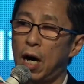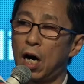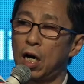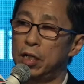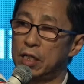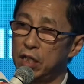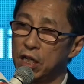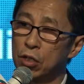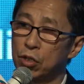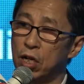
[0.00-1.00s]
are
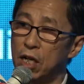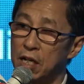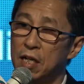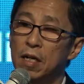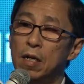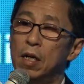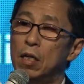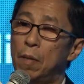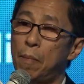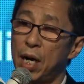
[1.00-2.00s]
generally
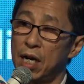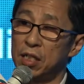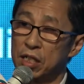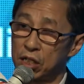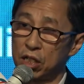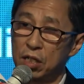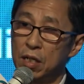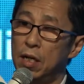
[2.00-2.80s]
balanced.